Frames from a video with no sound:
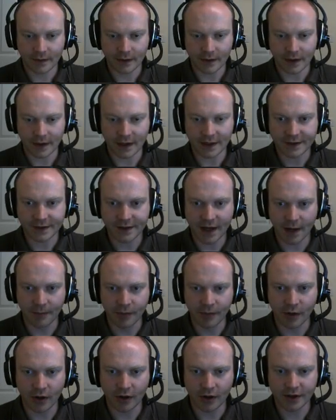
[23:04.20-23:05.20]
Right, that's now
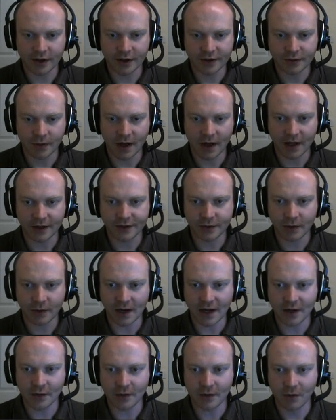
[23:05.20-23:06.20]
broken as well. So we'll
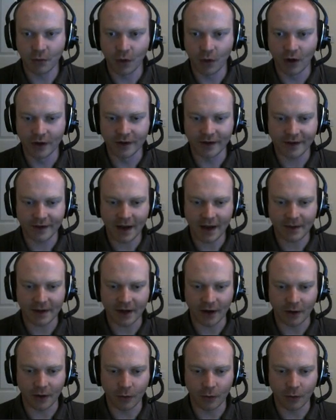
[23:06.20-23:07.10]
end up with 1. There we go.